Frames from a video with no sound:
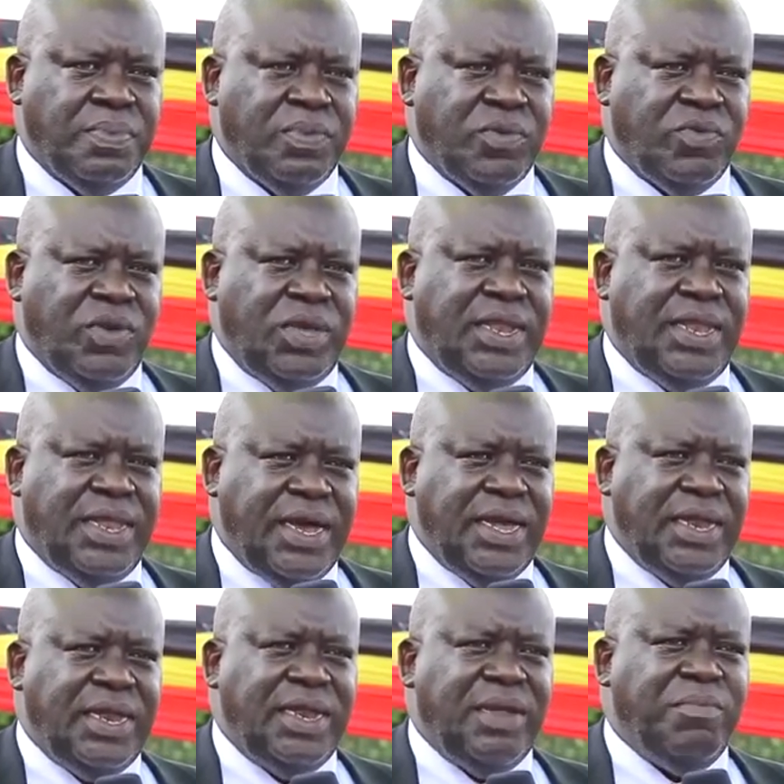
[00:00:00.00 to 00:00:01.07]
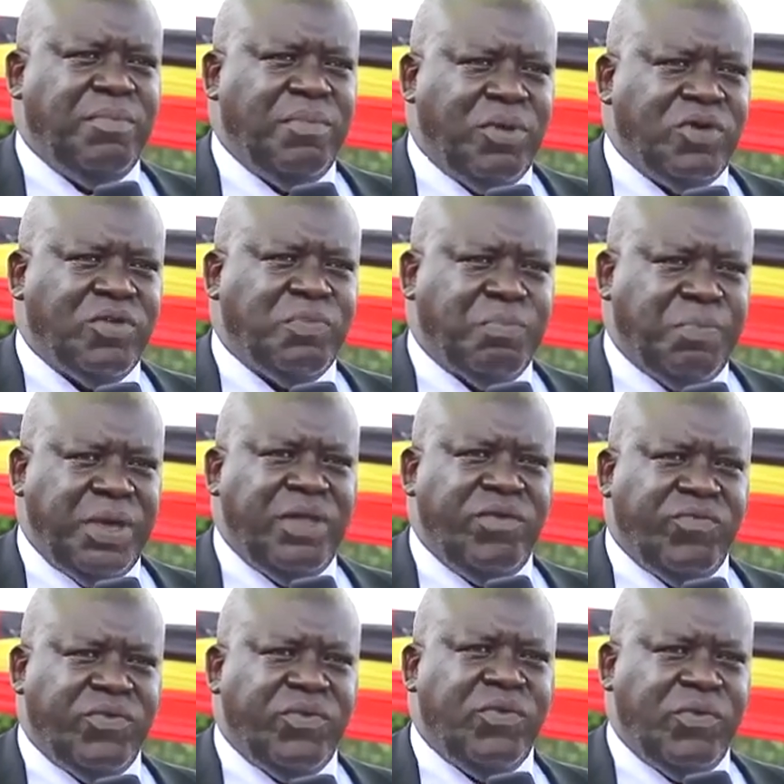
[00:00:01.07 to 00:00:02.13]
So he died in the most
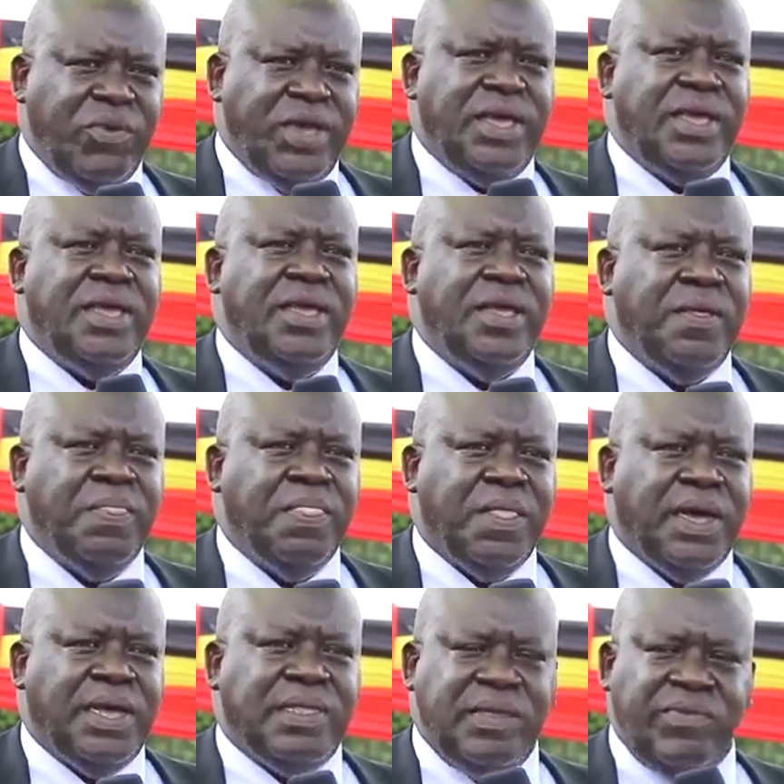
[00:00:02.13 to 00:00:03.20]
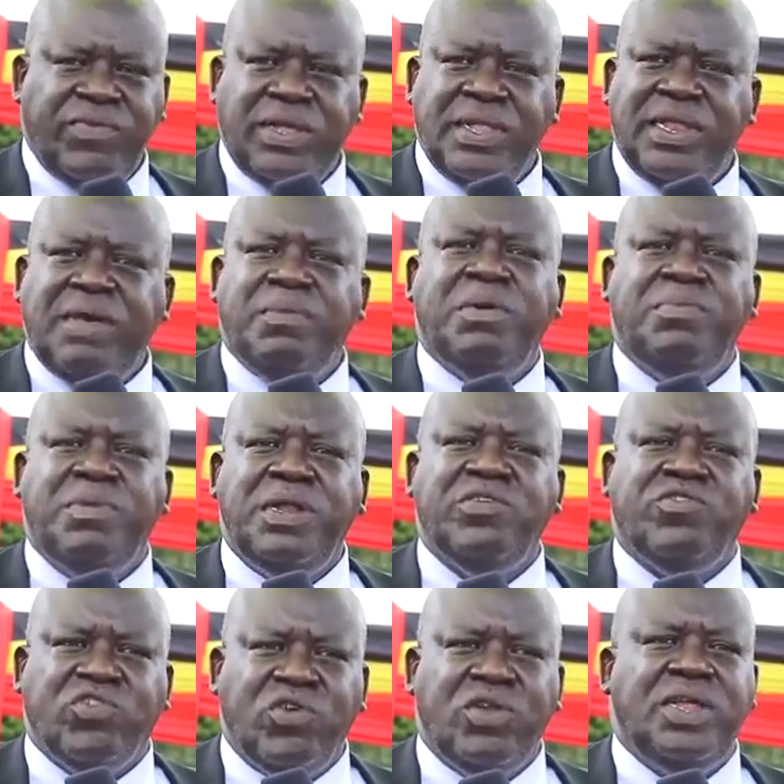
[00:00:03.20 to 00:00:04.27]
painful way, as if he had never been a
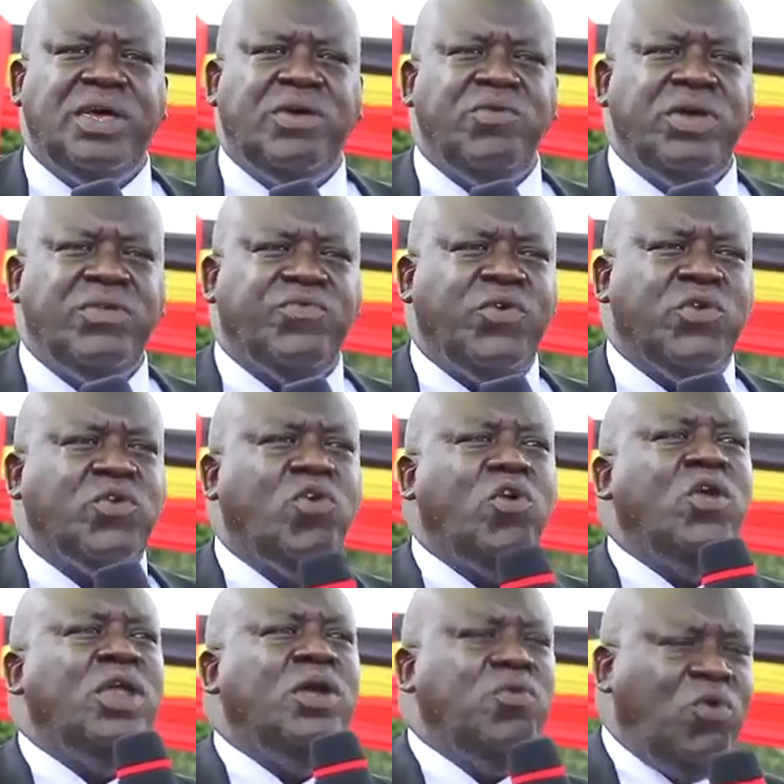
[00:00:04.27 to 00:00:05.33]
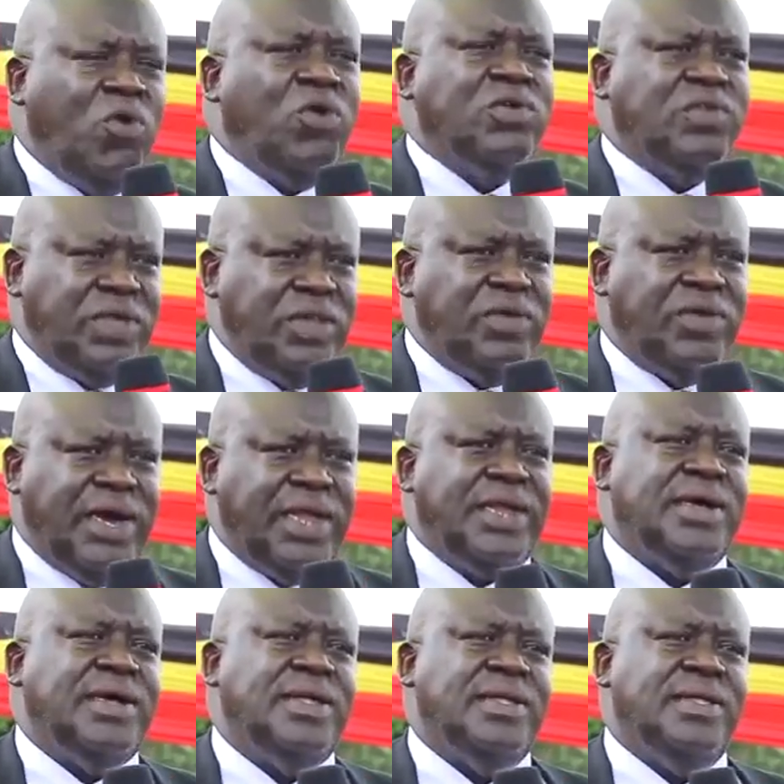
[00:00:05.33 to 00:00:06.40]
soldier. He has fought all the wars in
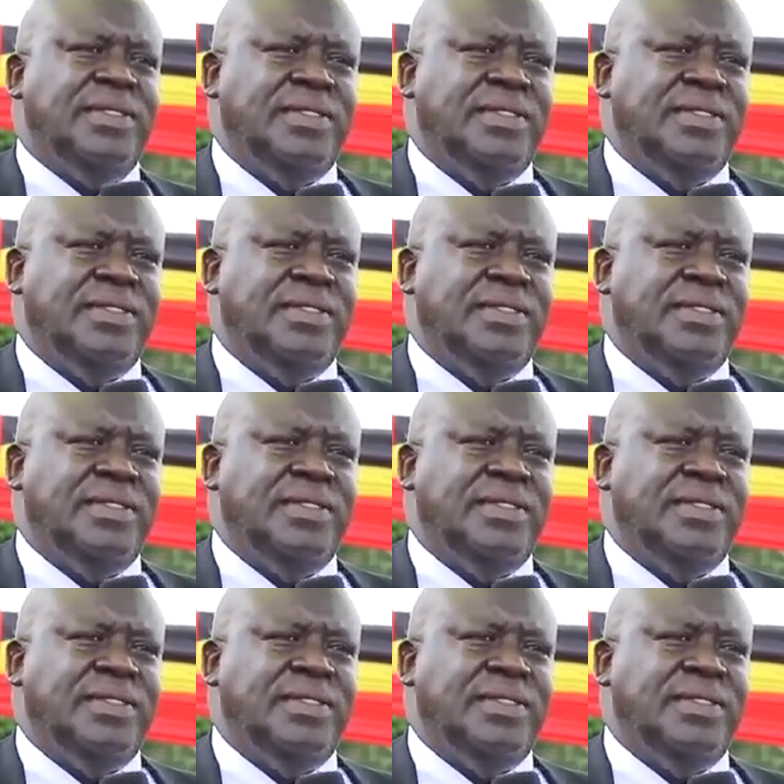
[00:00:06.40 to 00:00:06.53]
Uganda.